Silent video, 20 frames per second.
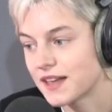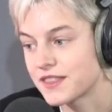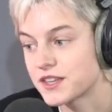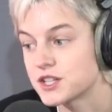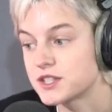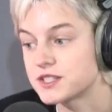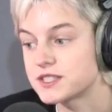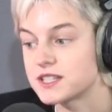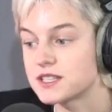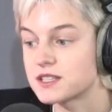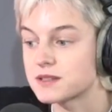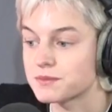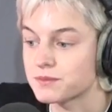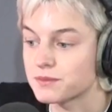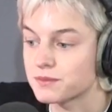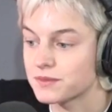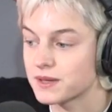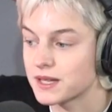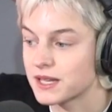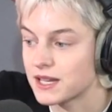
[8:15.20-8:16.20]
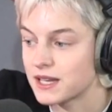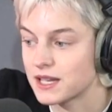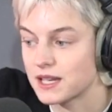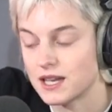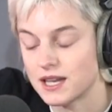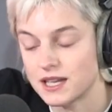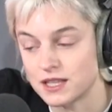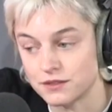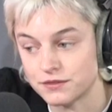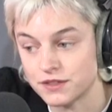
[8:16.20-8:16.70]
And then you see them
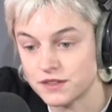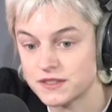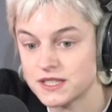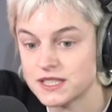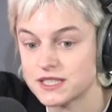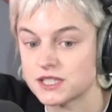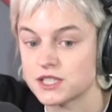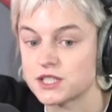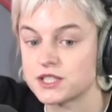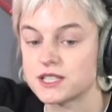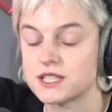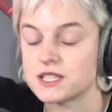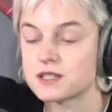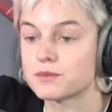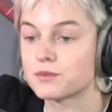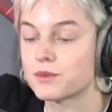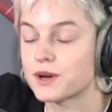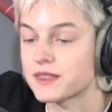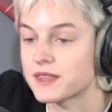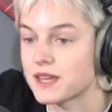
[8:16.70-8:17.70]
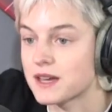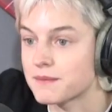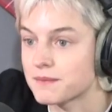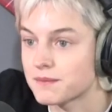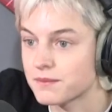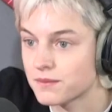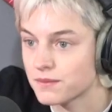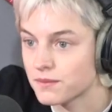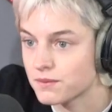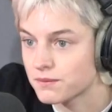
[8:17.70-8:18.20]
in the 50s, and you see them when they're
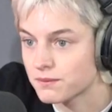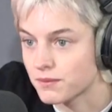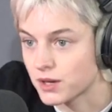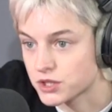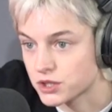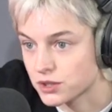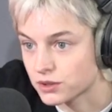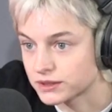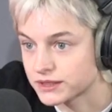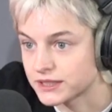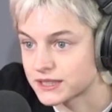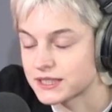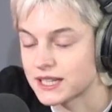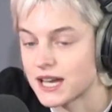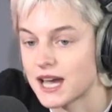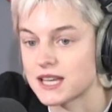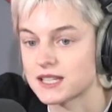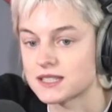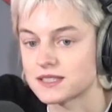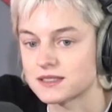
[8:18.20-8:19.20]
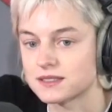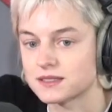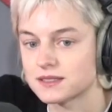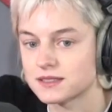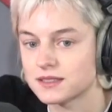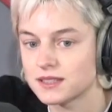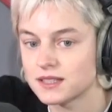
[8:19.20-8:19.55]
much older, and